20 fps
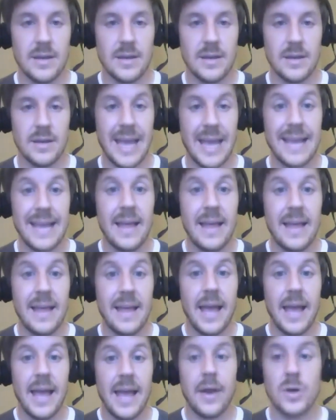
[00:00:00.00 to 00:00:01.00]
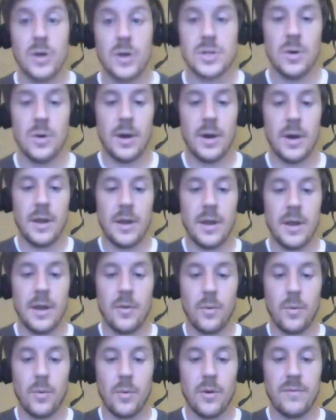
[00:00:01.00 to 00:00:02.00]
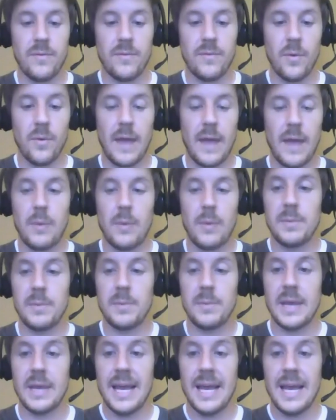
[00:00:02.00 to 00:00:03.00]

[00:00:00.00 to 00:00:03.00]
Okay, and also another word for that would be